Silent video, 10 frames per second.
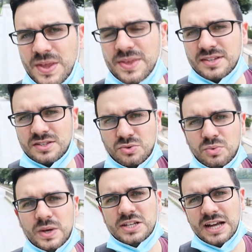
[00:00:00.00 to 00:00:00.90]
that this is through
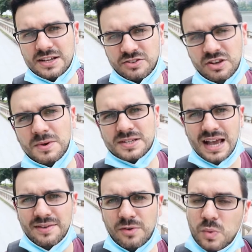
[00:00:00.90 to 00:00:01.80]
WeChat, so you must
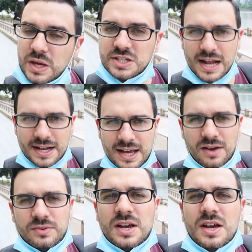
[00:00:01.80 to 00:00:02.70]
have a WeChat
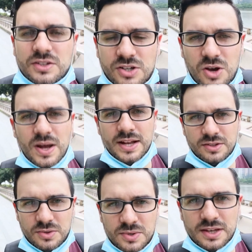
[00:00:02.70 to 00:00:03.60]
account to go ahead and
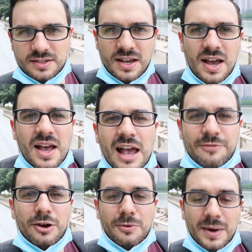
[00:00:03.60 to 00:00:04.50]
do this.
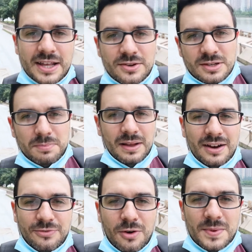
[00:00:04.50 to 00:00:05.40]
If you already use a
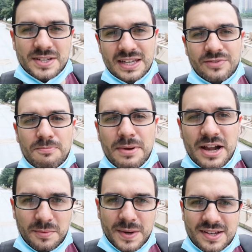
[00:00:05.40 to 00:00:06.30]
platform, this is even
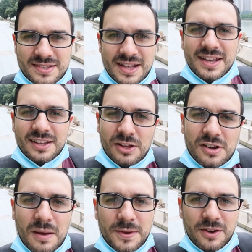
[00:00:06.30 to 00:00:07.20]
better because then they can
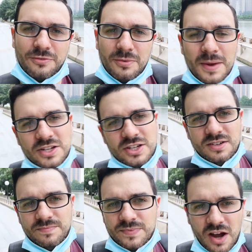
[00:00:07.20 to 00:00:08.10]
look up your
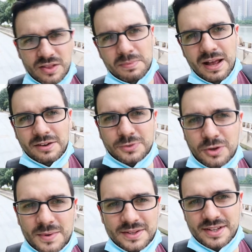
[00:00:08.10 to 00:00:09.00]
information on the
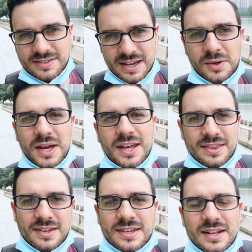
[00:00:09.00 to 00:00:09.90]
platform and then say, okay,
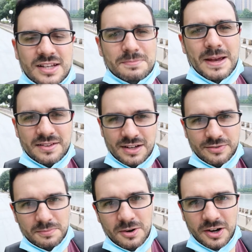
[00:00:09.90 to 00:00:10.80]
this can expand to
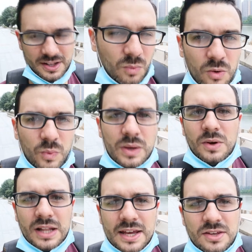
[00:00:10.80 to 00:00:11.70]
different markets. What we
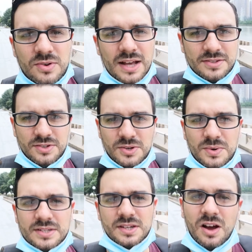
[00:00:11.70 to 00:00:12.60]
would like you guys to do
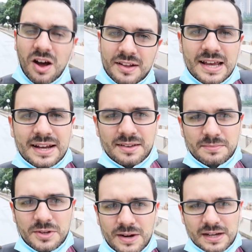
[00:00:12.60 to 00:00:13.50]
is to contact
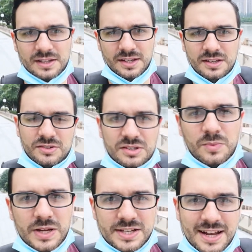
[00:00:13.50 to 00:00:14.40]
them directly using
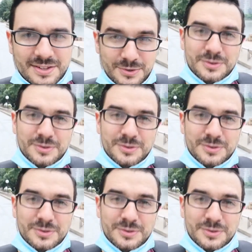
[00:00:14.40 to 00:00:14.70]
WeChat.